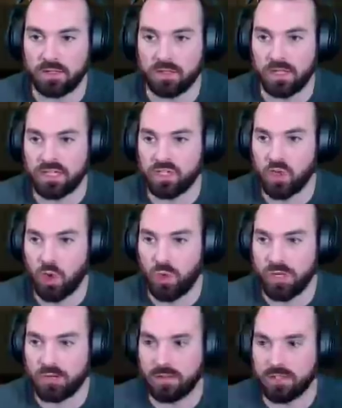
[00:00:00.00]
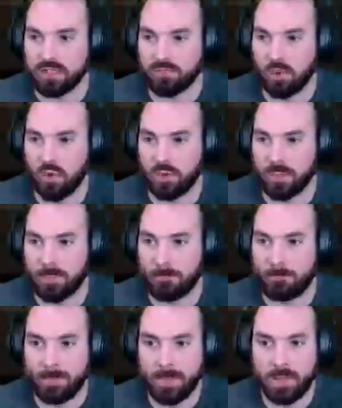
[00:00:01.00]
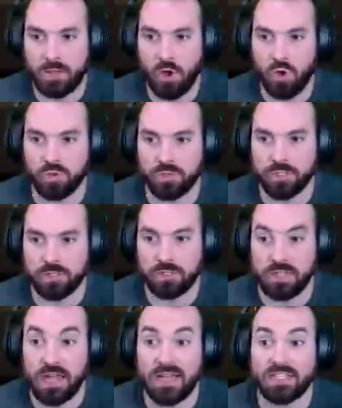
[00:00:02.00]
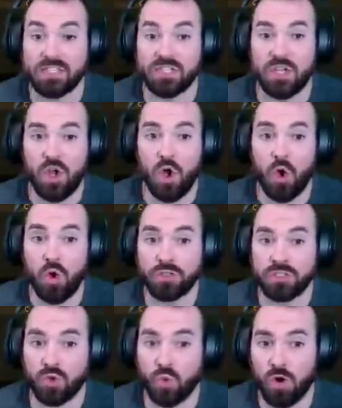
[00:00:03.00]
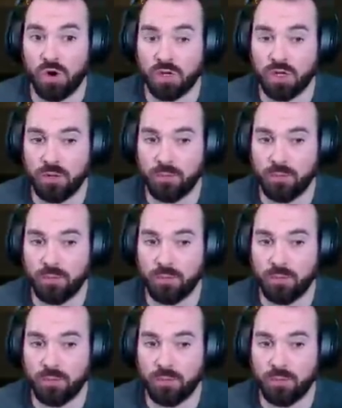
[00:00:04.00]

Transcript: Can I just hold it? Let's see if we'll hold it. Hold. Yes. Hold is a work.